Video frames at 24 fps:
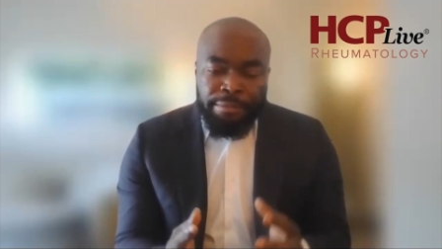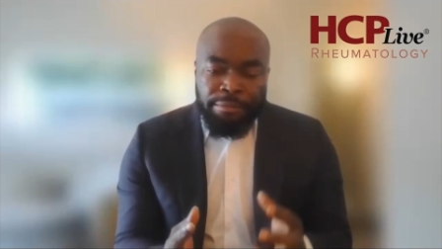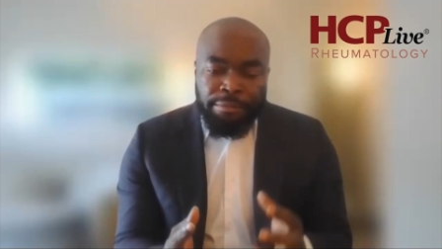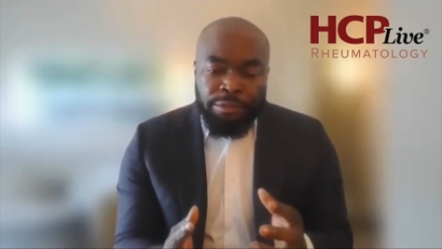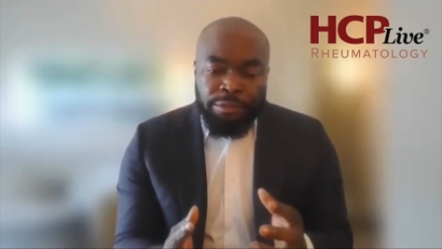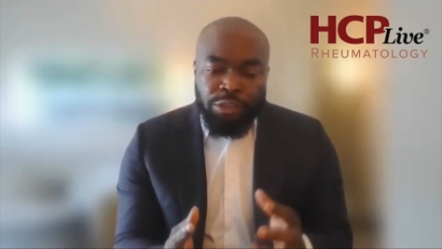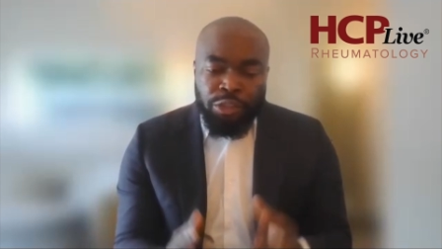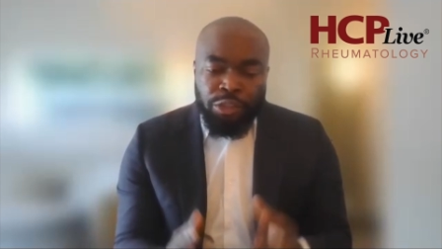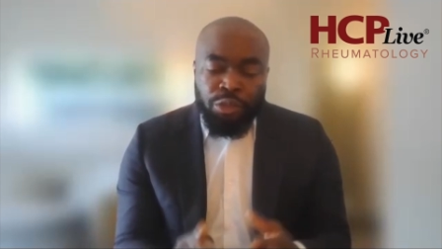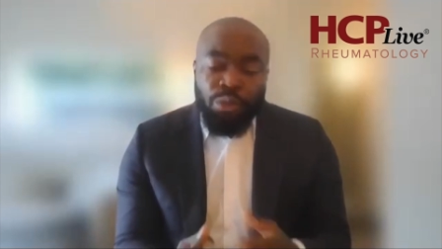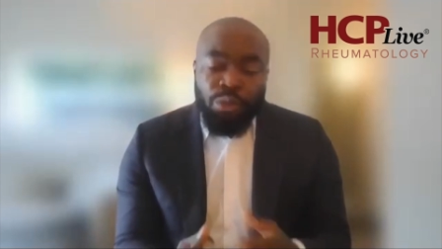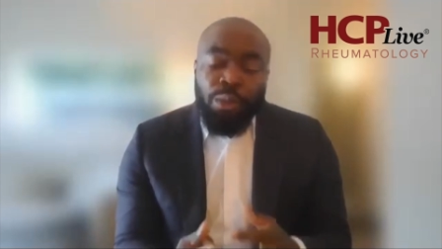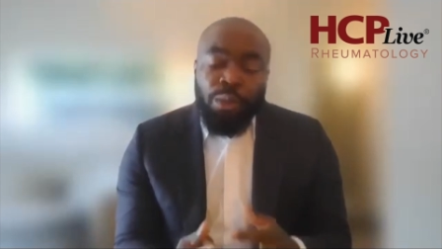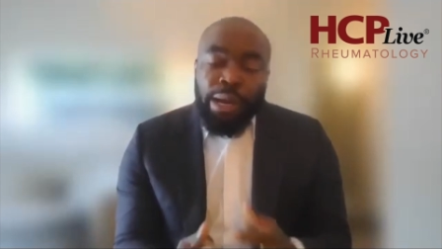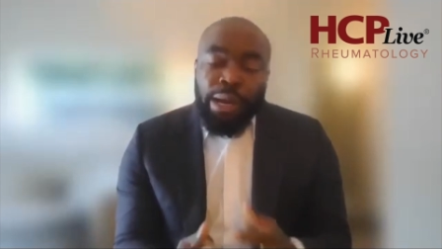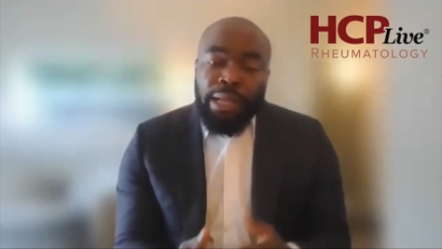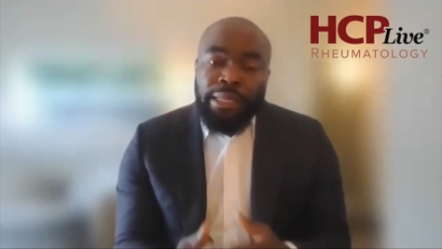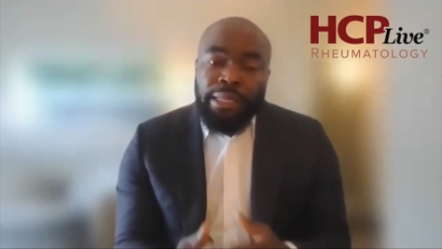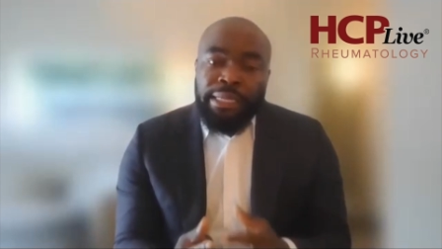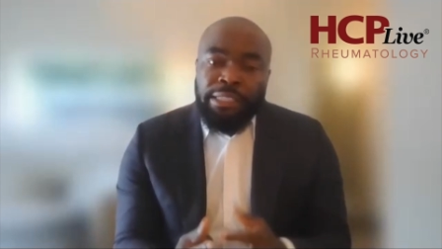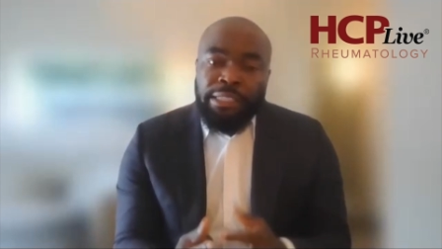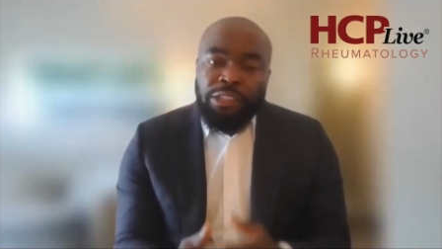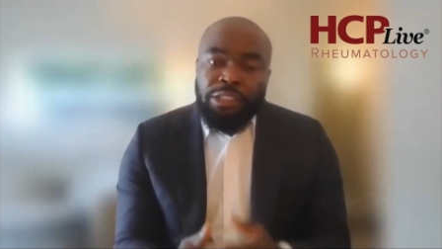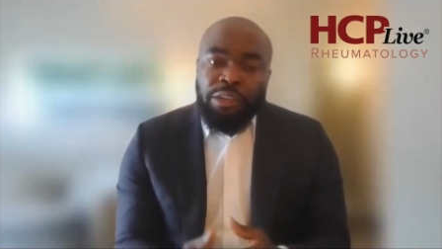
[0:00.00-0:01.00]
do well
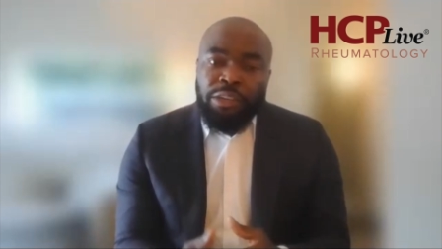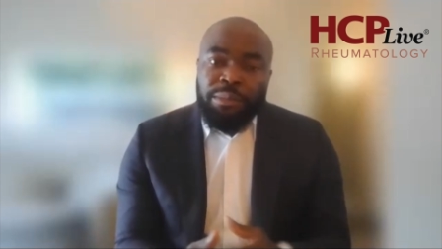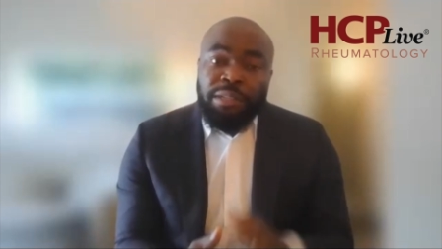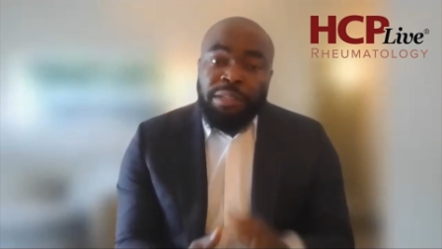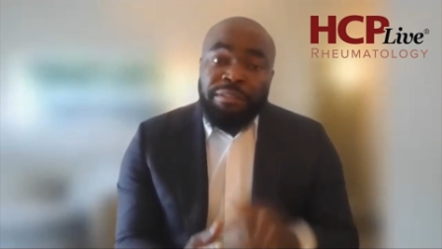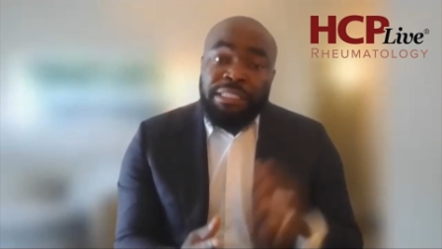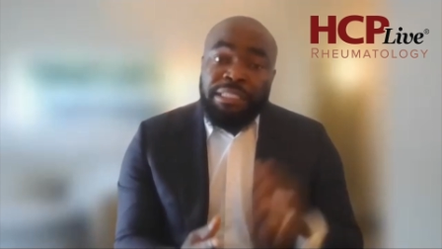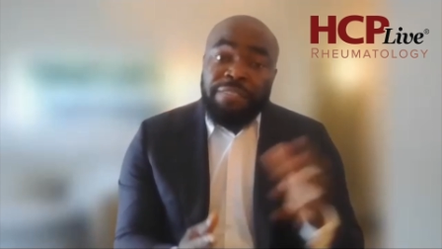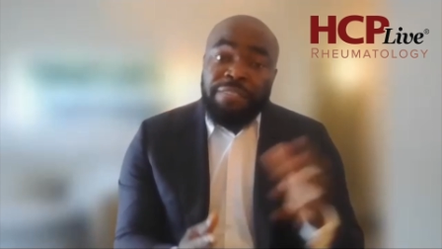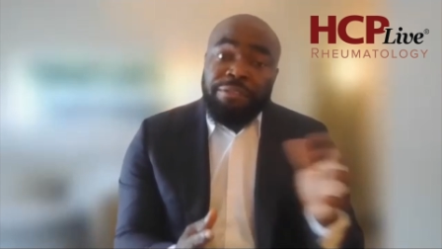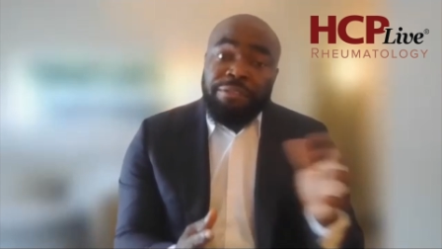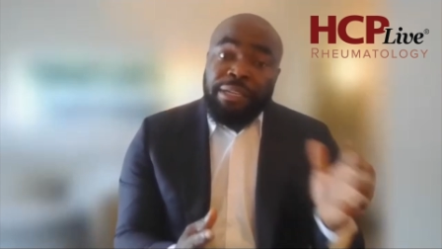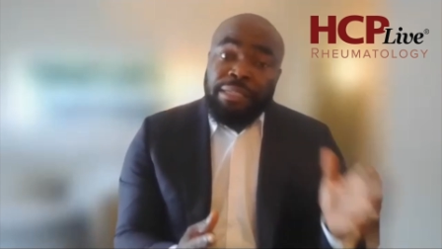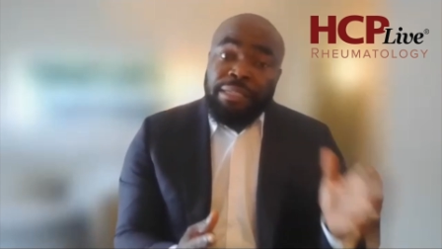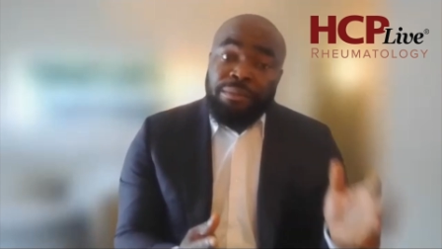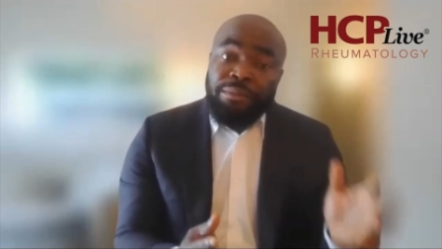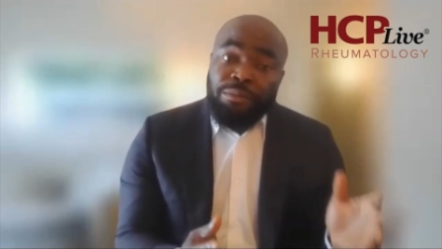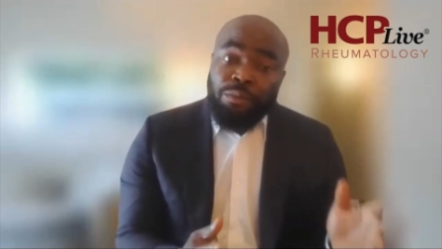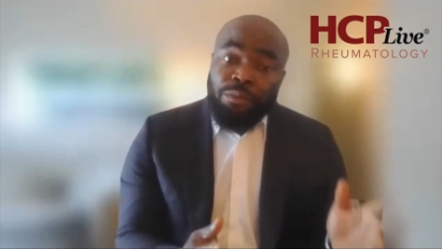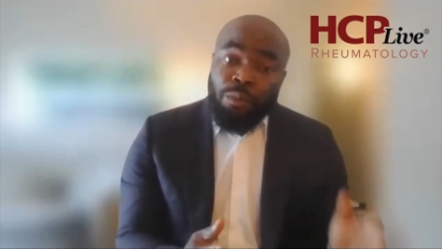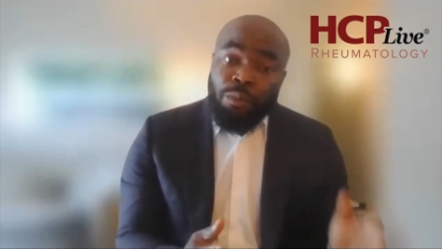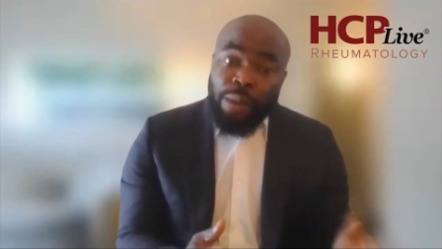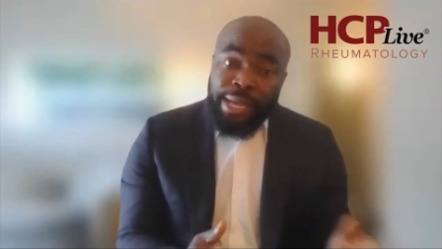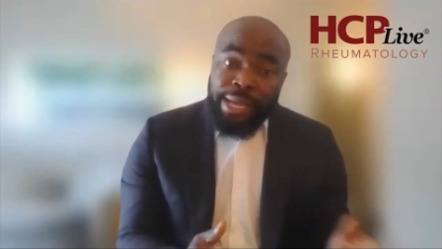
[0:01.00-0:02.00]
in terms of different
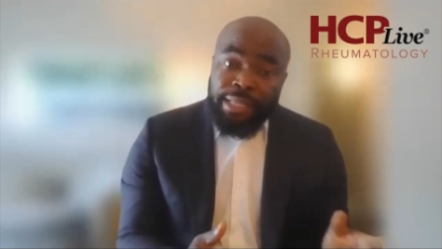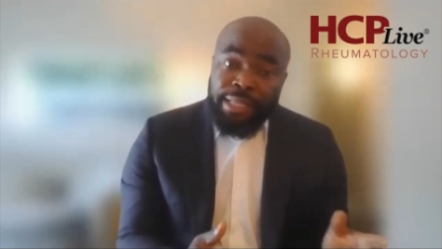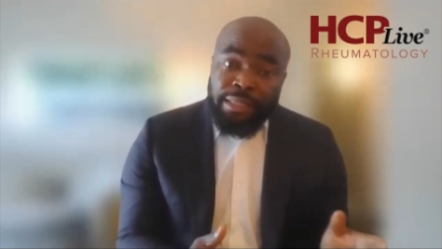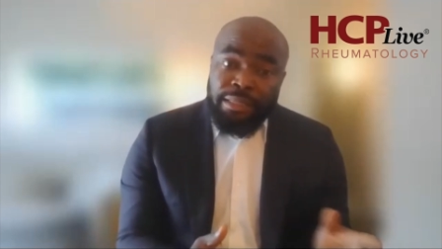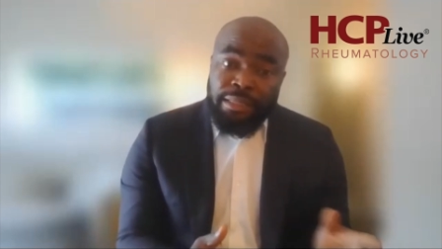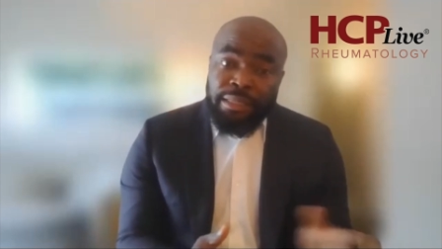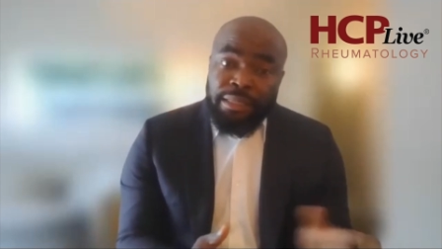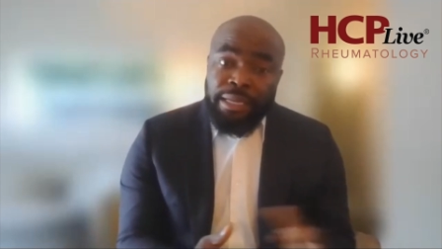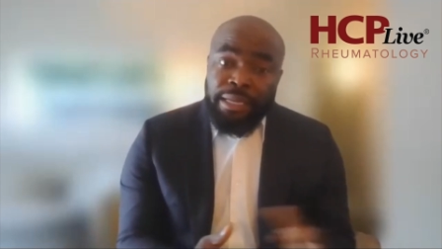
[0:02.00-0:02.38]
weights